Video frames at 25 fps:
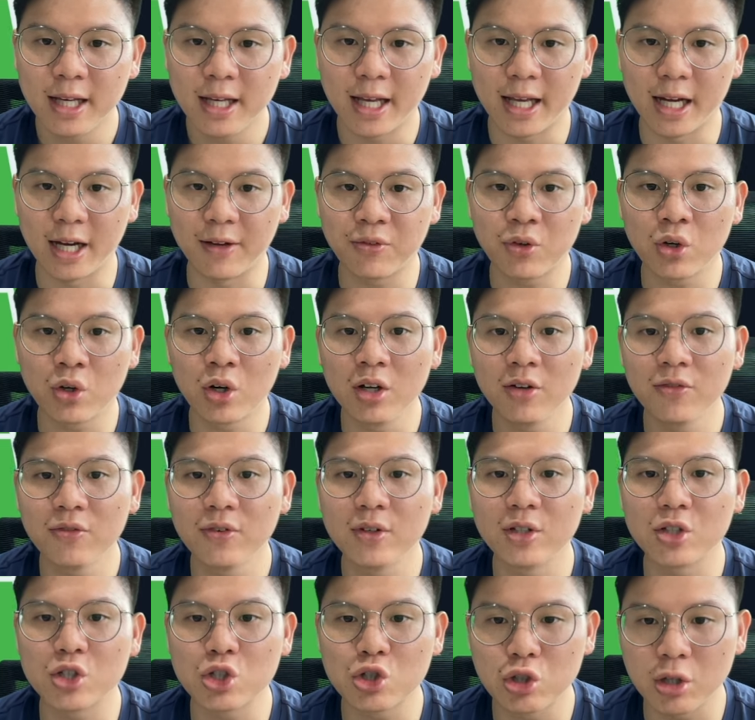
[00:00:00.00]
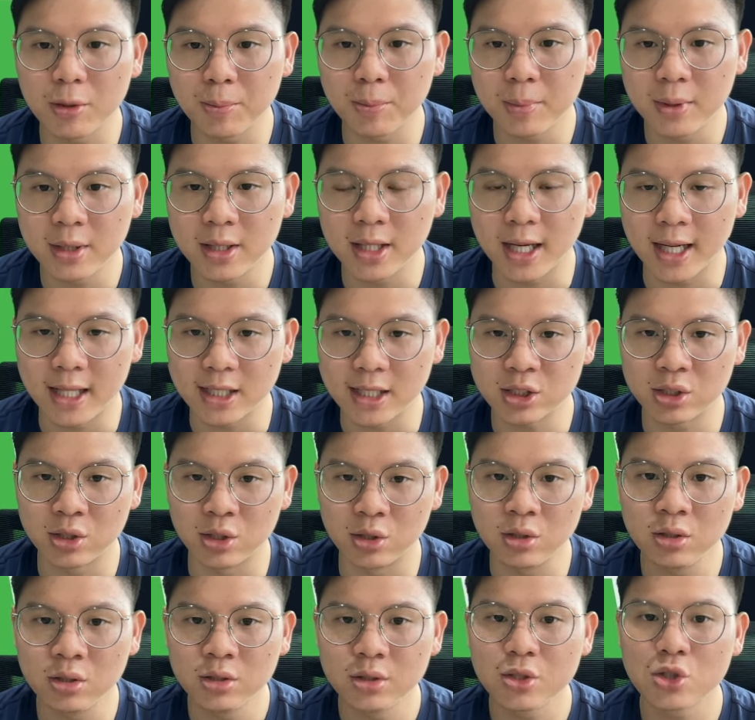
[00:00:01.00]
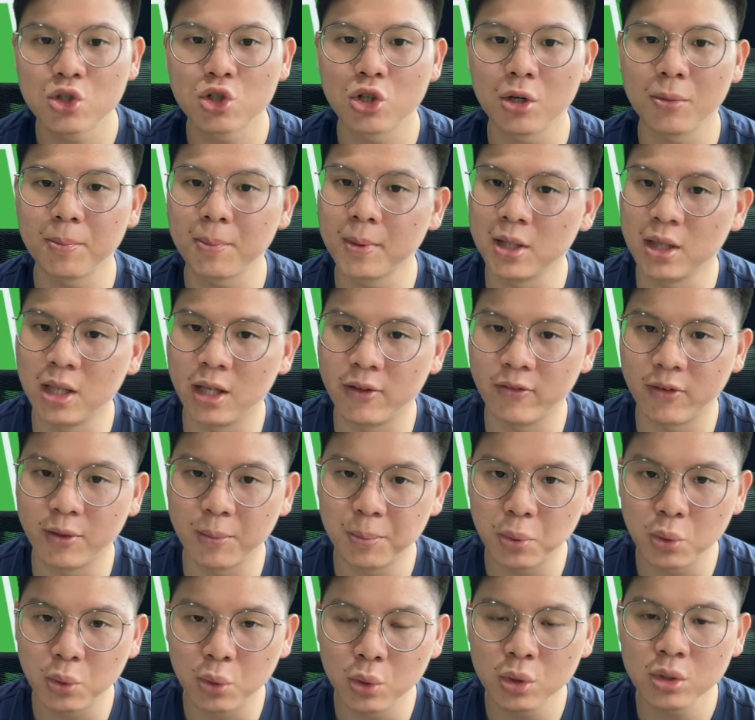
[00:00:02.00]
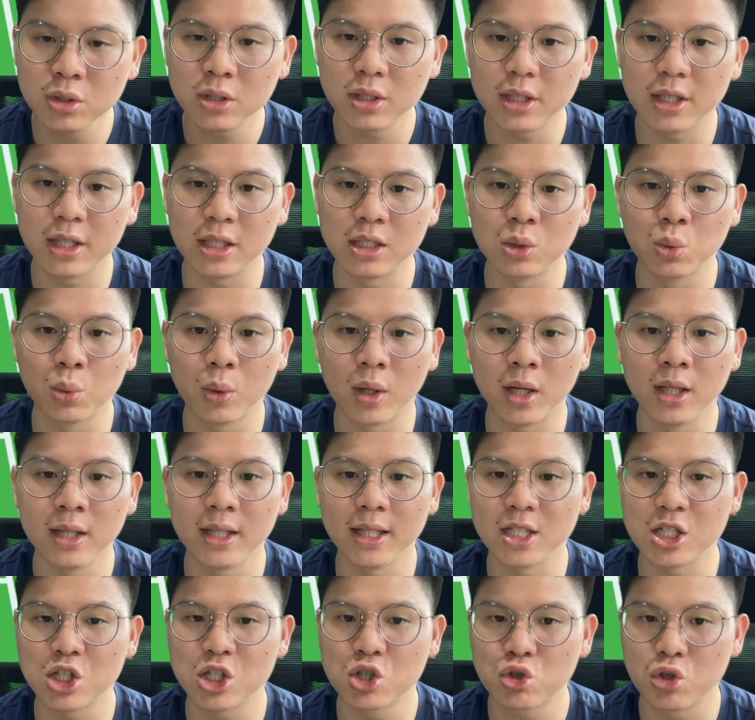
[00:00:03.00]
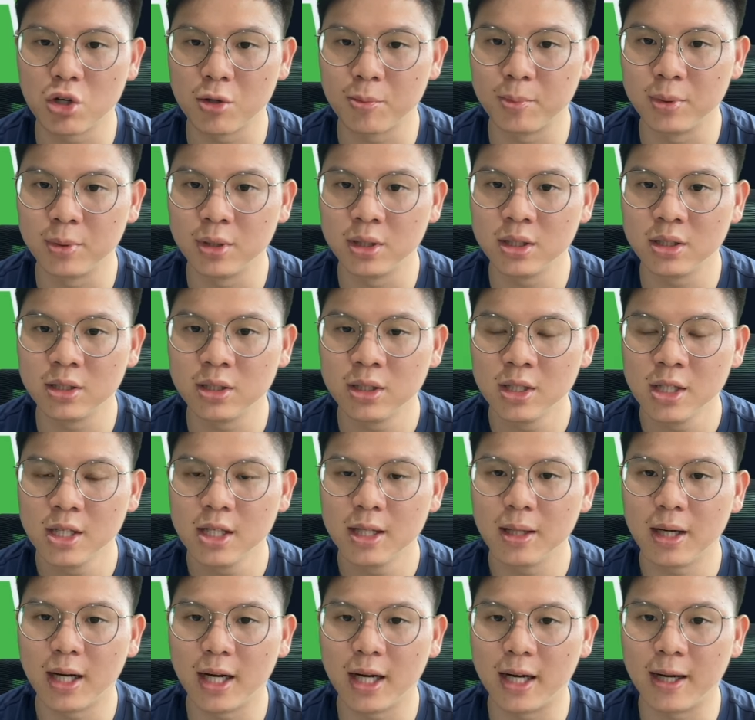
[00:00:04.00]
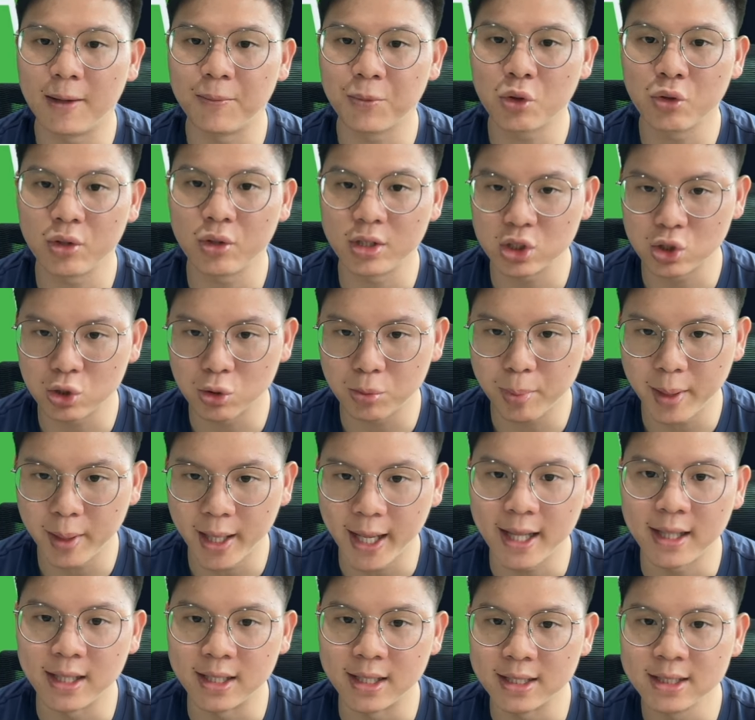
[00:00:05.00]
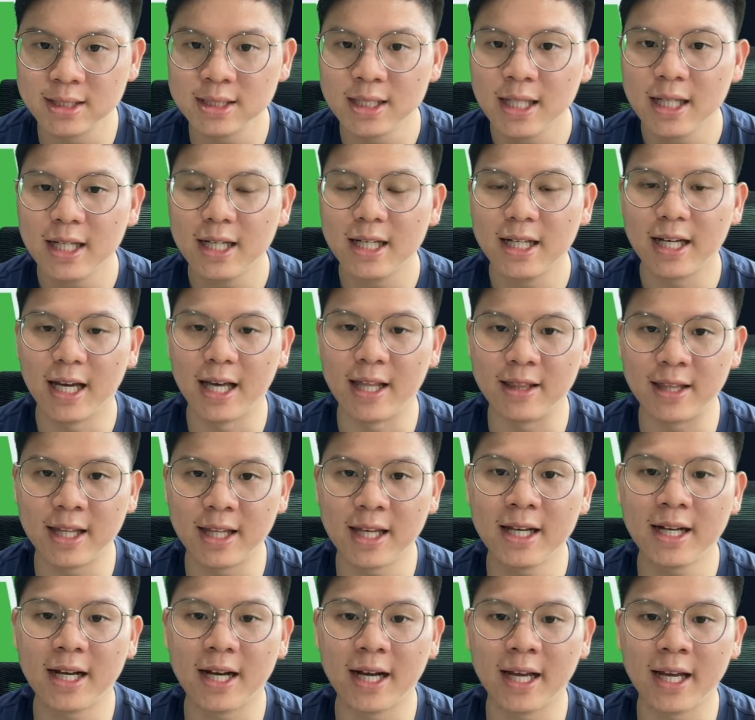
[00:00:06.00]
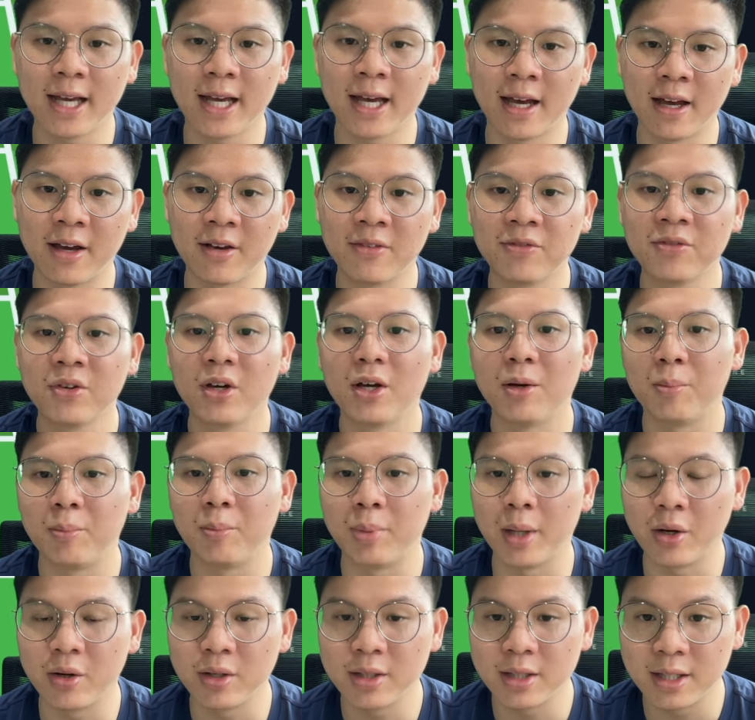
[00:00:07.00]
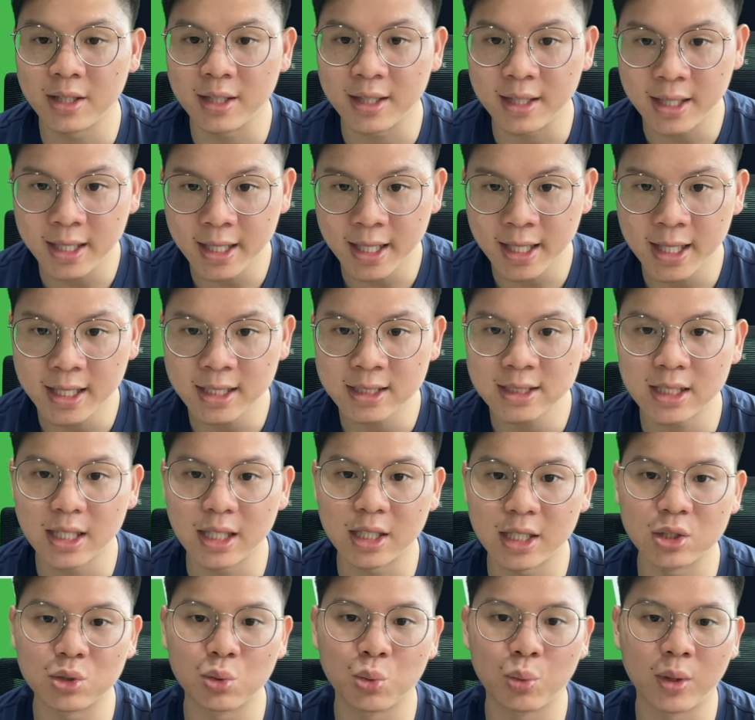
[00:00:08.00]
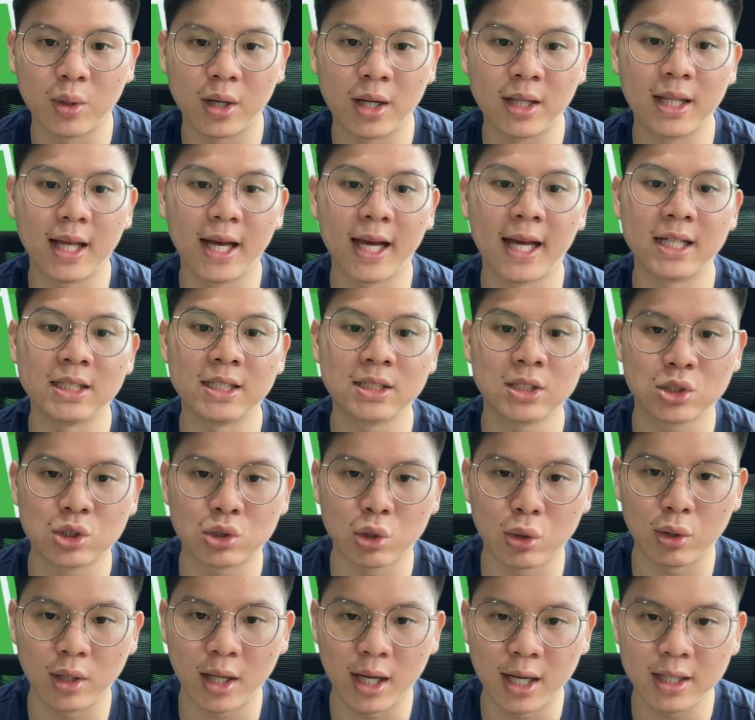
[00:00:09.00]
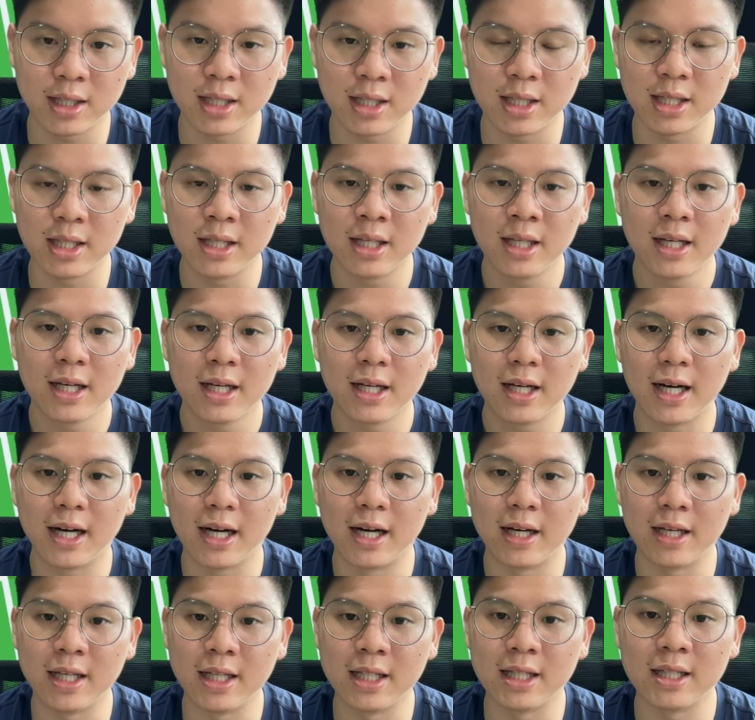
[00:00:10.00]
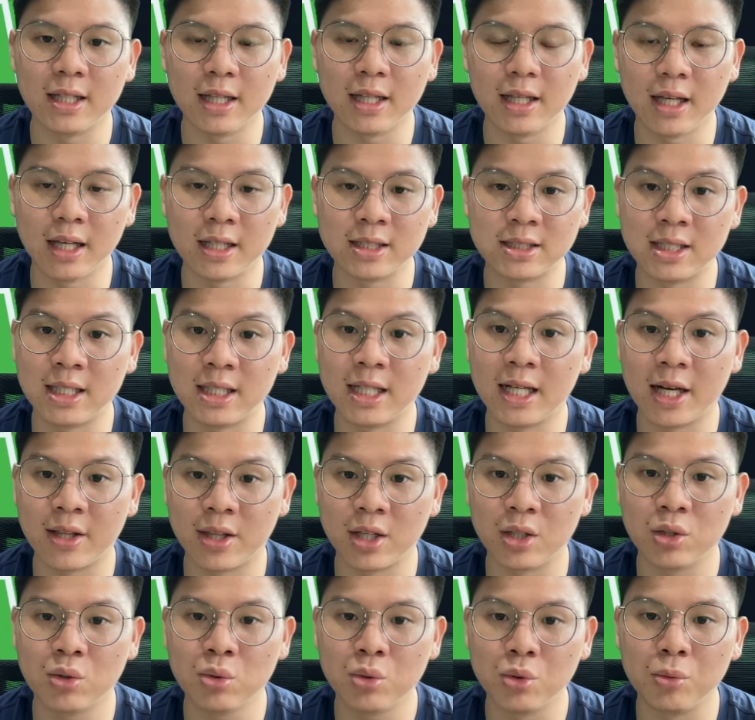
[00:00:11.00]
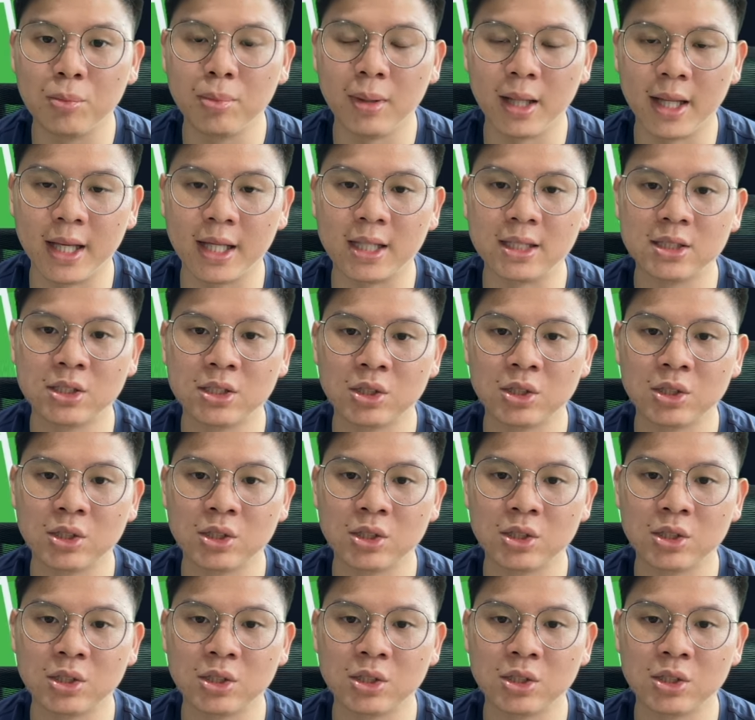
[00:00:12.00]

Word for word: And I've gone for triple Arsenal, triple Liverpool, as well as triple um, Crystal Palace. And then I have Brereton Diaz as well as Solanke uh, in, as the other two players.